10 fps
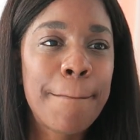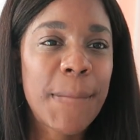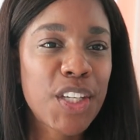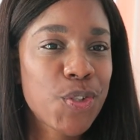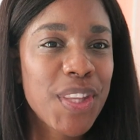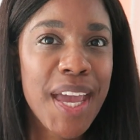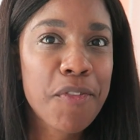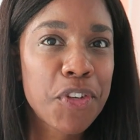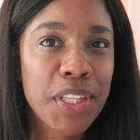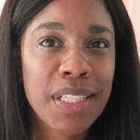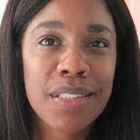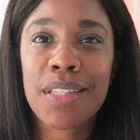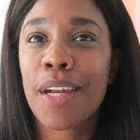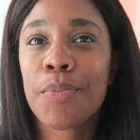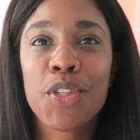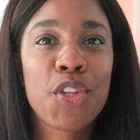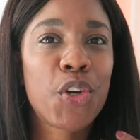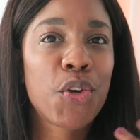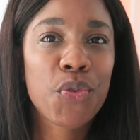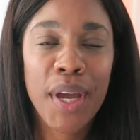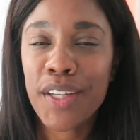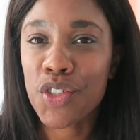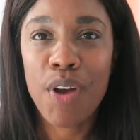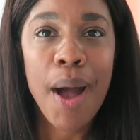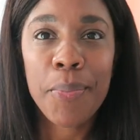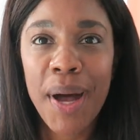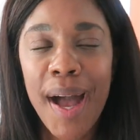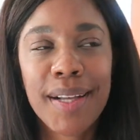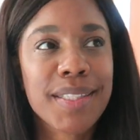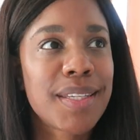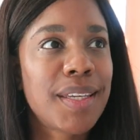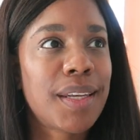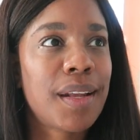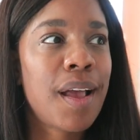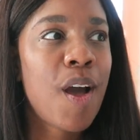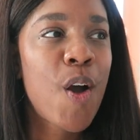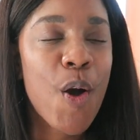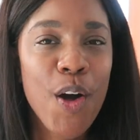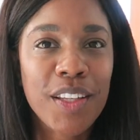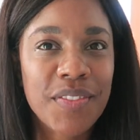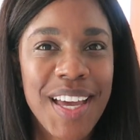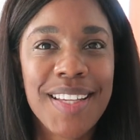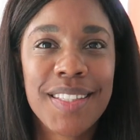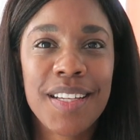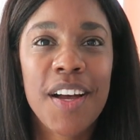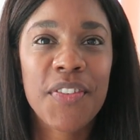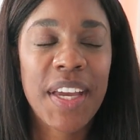make sure that everything is set up to the correct Dropbox and all of that stuff.